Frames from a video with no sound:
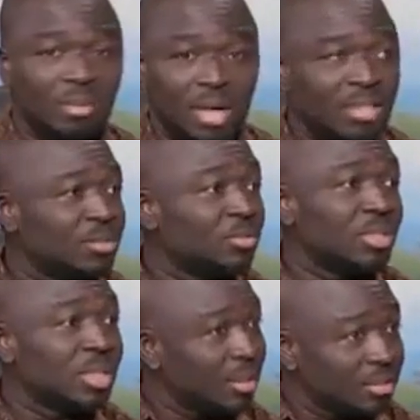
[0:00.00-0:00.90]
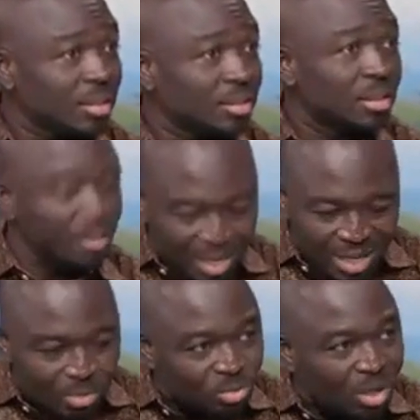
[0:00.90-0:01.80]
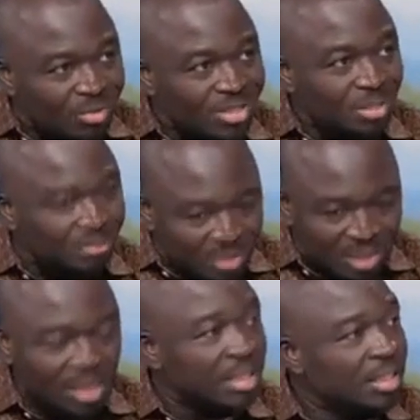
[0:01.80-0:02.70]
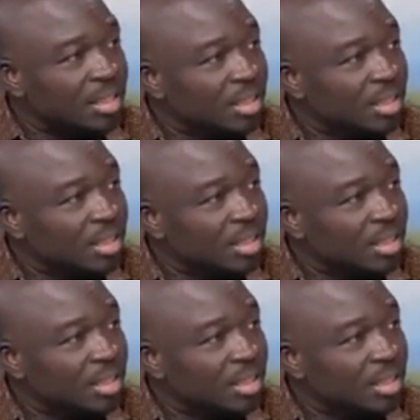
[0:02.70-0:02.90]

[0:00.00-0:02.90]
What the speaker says: the right to say nothing. But here they want to arrest him physically.